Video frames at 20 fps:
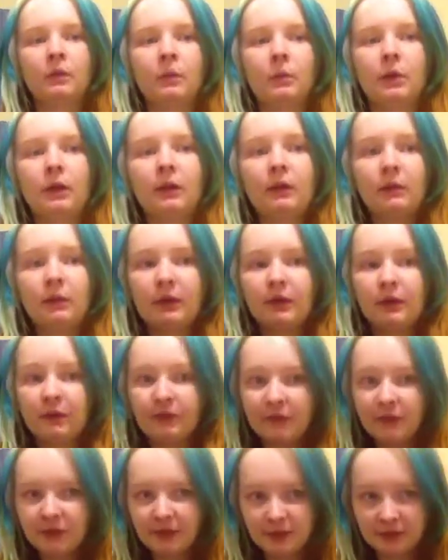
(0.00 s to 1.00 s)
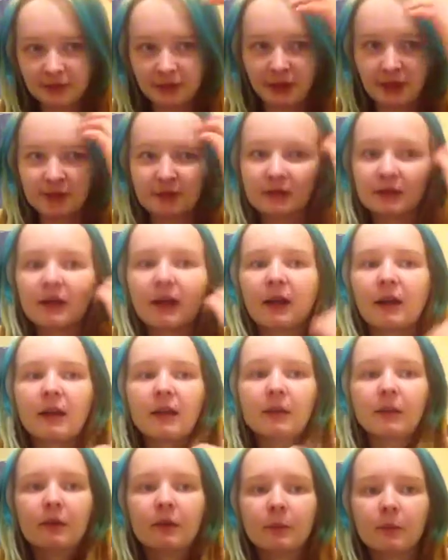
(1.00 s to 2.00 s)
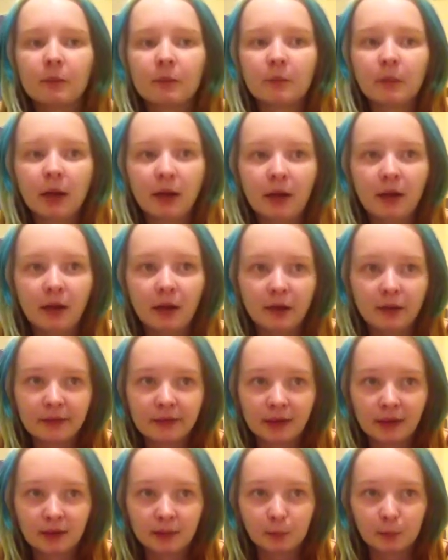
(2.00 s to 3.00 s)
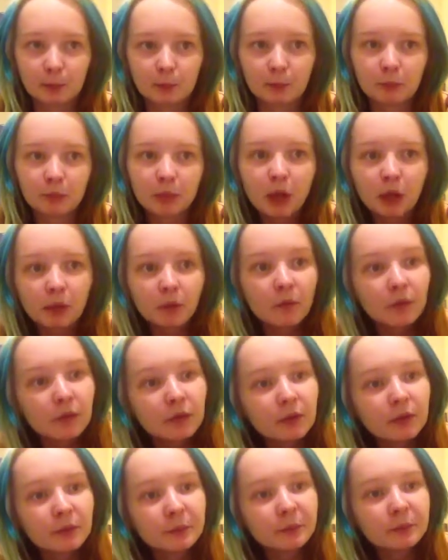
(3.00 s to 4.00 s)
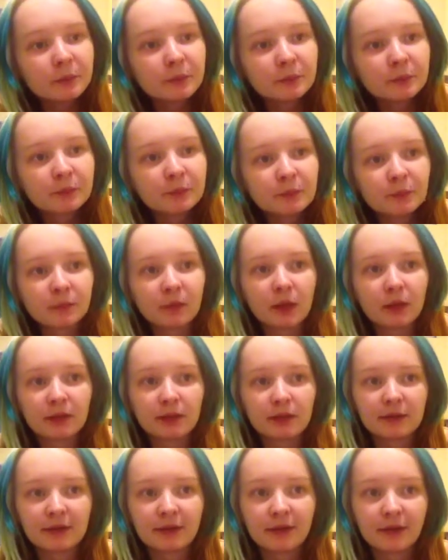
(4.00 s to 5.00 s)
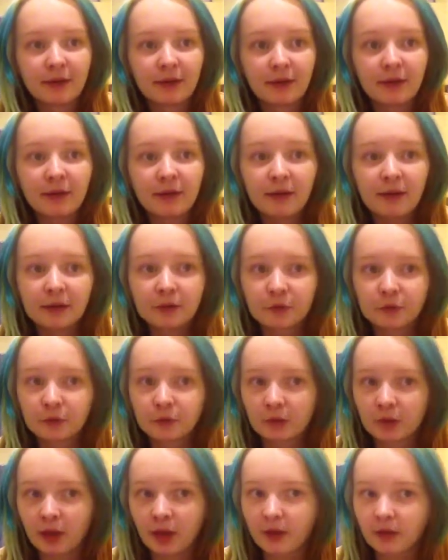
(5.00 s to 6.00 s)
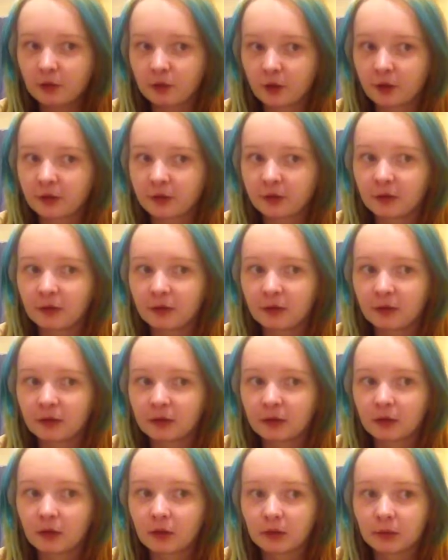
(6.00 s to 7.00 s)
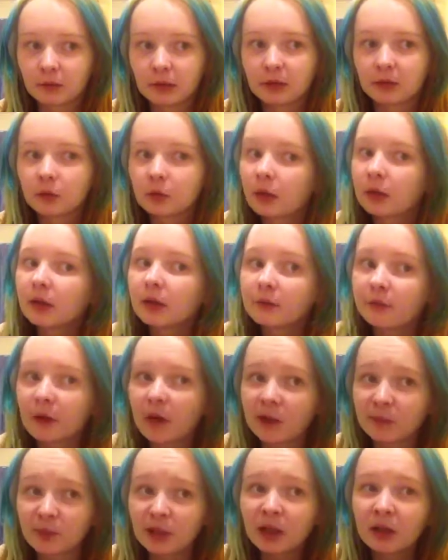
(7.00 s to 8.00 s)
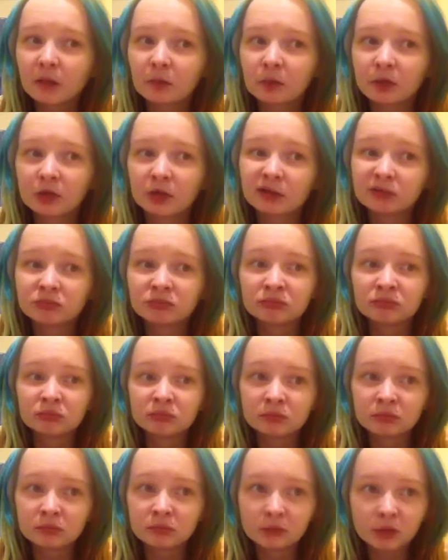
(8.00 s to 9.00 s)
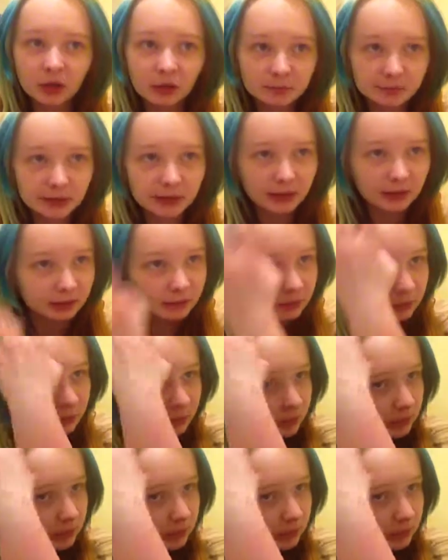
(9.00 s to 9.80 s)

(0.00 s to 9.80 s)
Well, when I first started dyeing my hair, I dyed it blonde, and I did it at a hairdresser's, and it cost me £25, which was not bad.